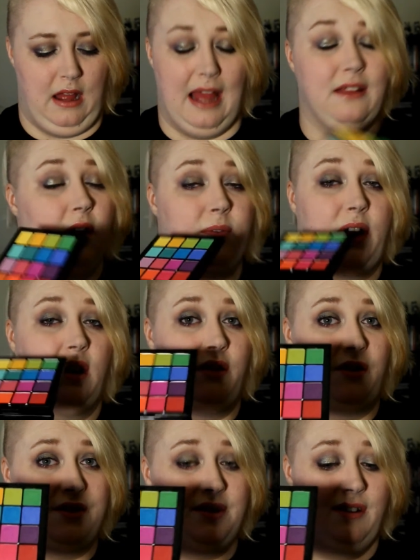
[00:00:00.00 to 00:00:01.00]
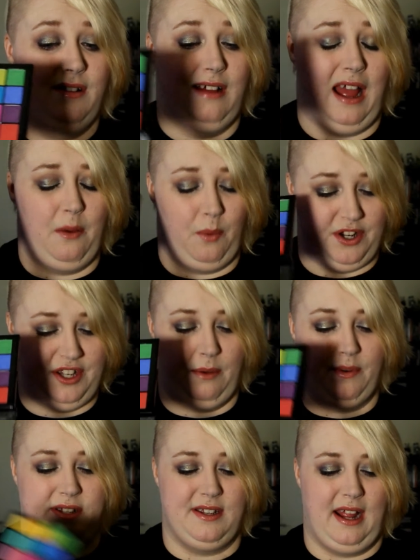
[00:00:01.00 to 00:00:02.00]
I love colors. I wish
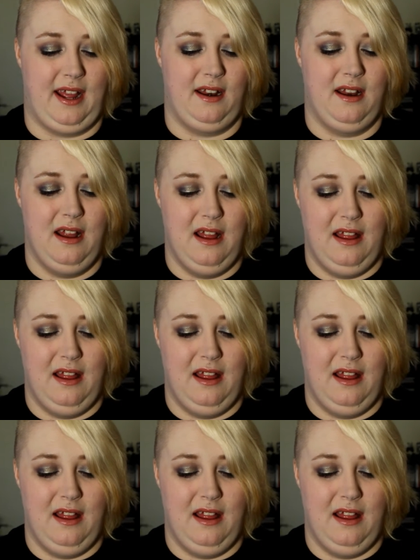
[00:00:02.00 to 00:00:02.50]
they would stay.